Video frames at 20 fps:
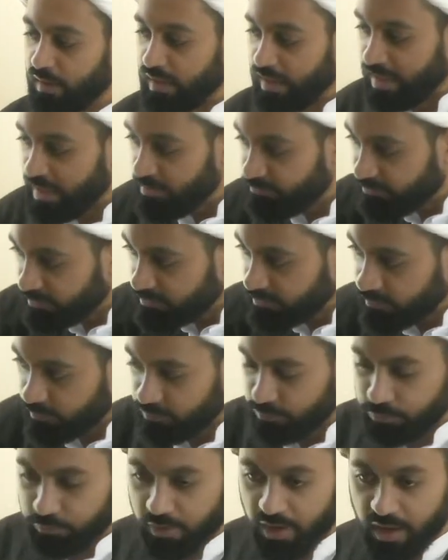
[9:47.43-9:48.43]
If it is
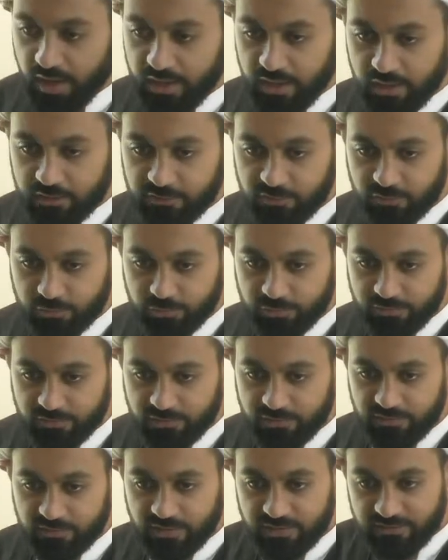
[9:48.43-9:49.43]
through halal
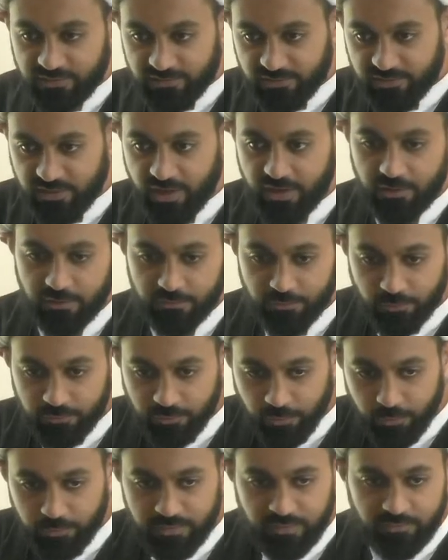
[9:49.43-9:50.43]
sources, it is khair not
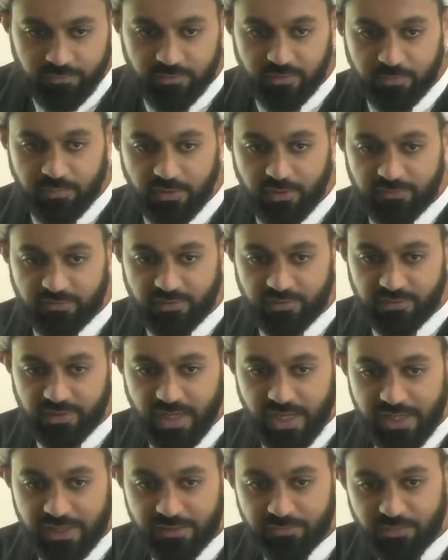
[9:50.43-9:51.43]
only for the person
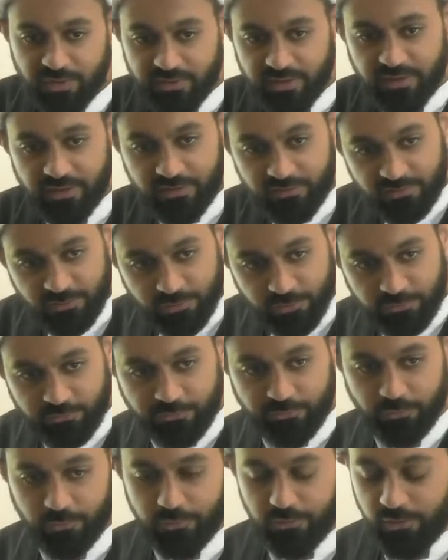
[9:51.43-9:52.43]
dying, but it is good
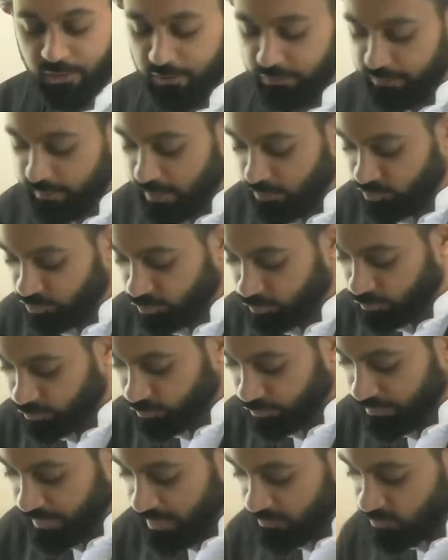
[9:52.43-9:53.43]
for their
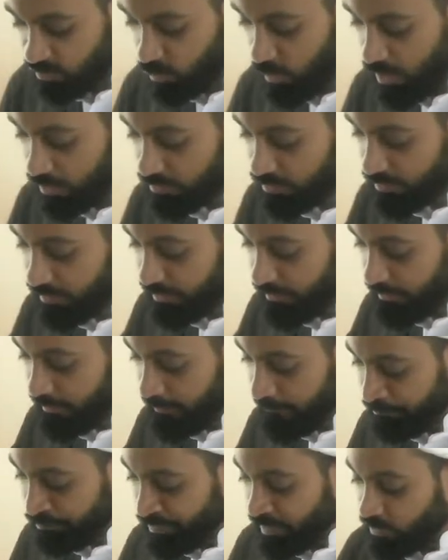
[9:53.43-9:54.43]
children as well.
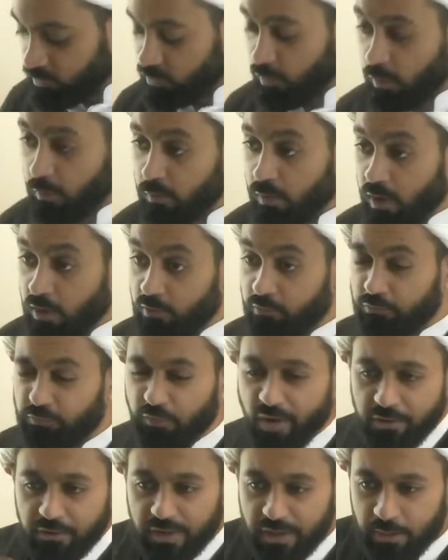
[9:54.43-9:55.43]
So,
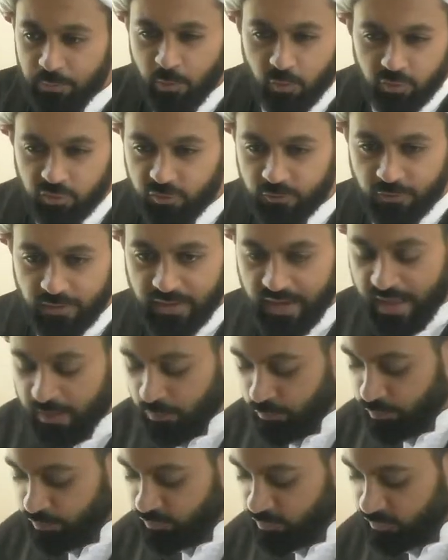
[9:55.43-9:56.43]
very emotional
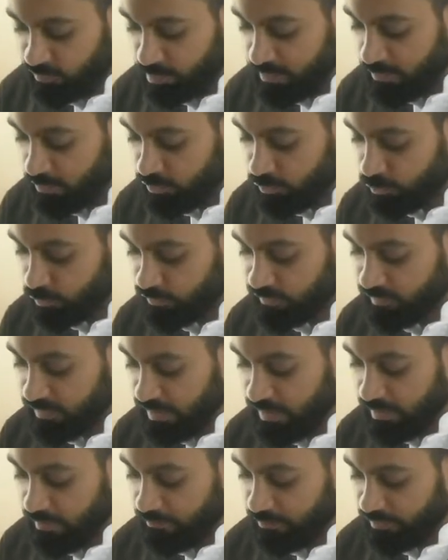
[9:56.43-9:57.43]
language is being used
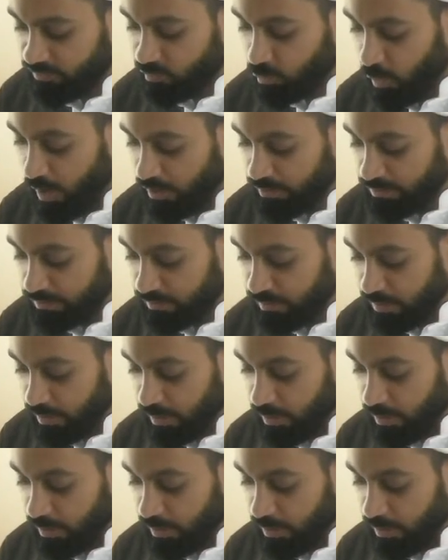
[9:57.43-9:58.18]
here as well.